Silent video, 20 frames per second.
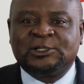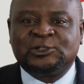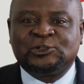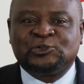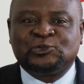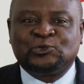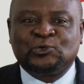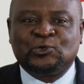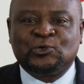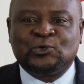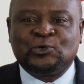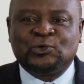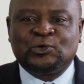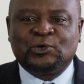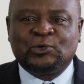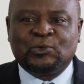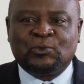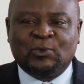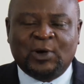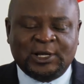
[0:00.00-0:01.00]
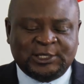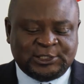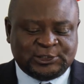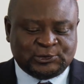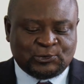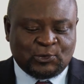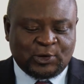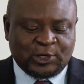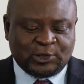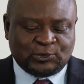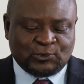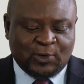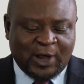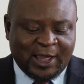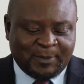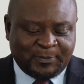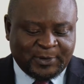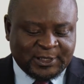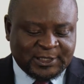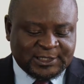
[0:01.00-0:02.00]
So what is going to
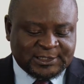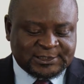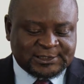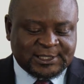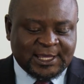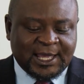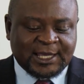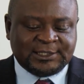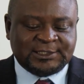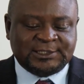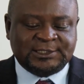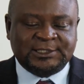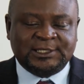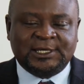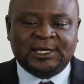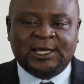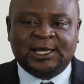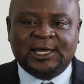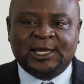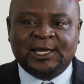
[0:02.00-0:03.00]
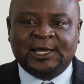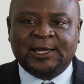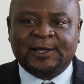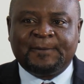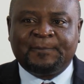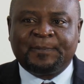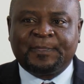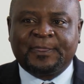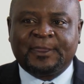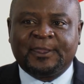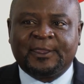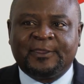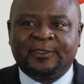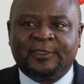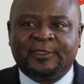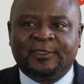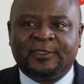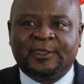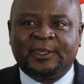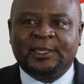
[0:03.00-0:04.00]
happen is that um,
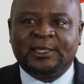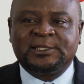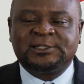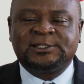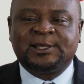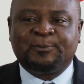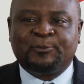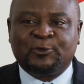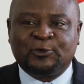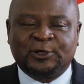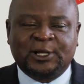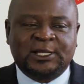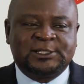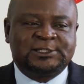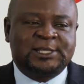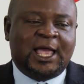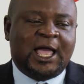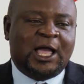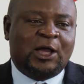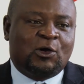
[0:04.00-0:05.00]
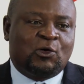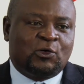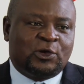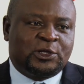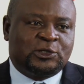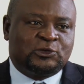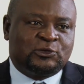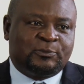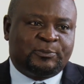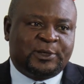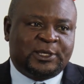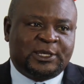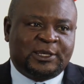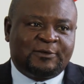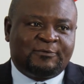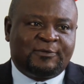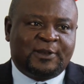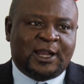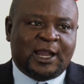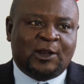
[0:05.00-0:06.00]
the supporters are going to be
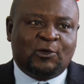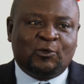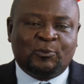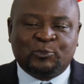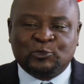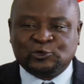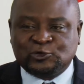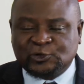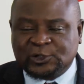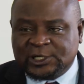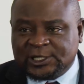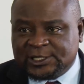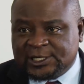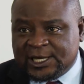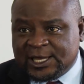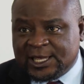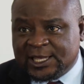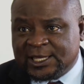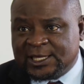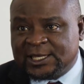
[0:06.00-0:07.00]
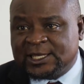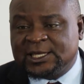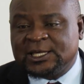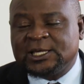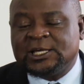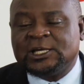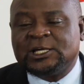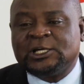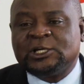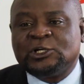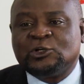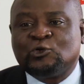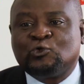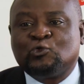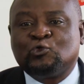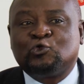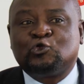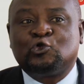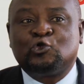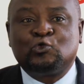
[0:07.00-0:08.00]
given an opportunity
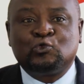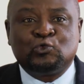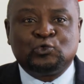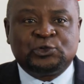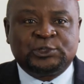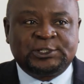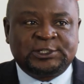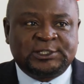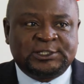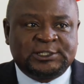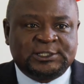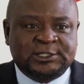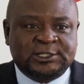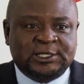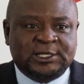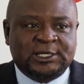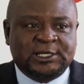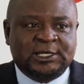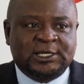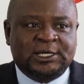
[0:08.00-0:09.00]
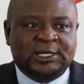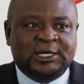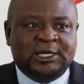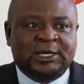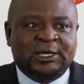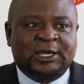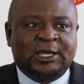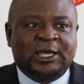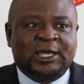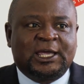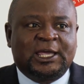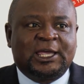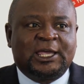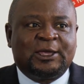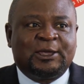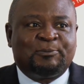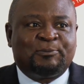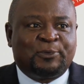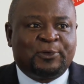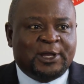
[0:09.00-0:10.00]
to choose
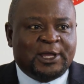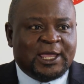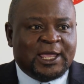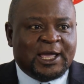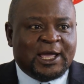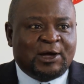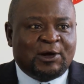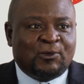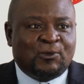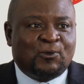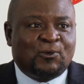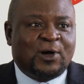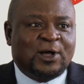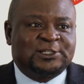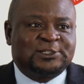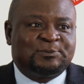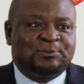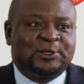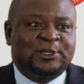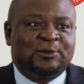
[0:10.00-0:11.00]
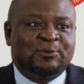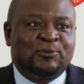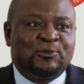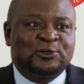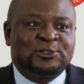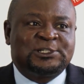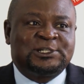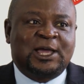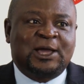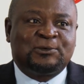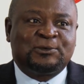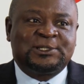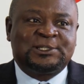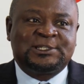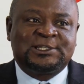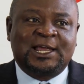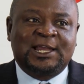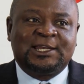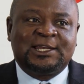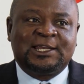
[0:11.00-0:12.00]
a player who has been most
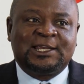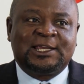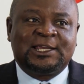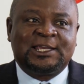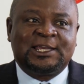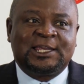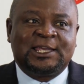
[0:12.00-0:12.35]
outstanding